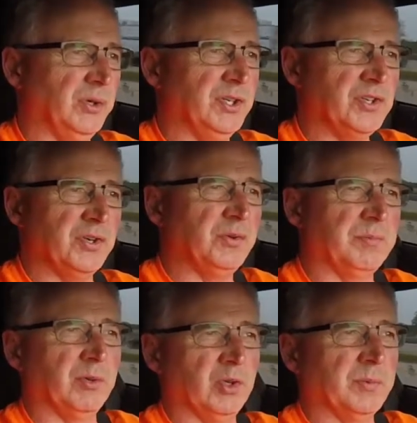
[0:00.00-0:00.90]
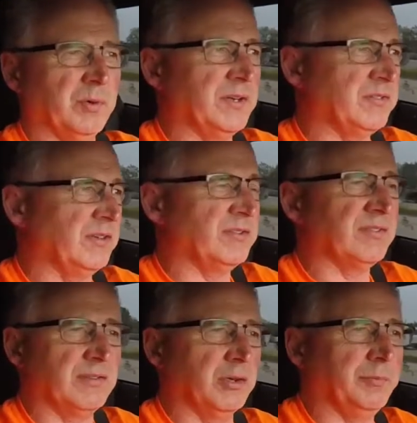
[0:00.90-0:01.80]
issue with boom or resonance.
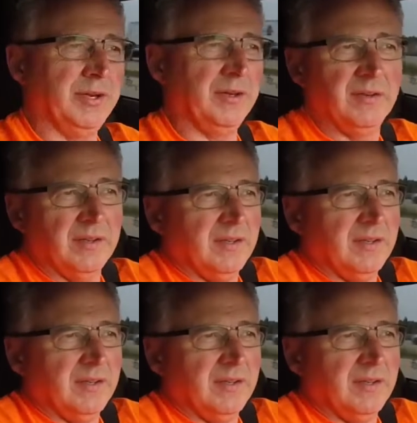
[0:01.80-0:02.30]
There'd be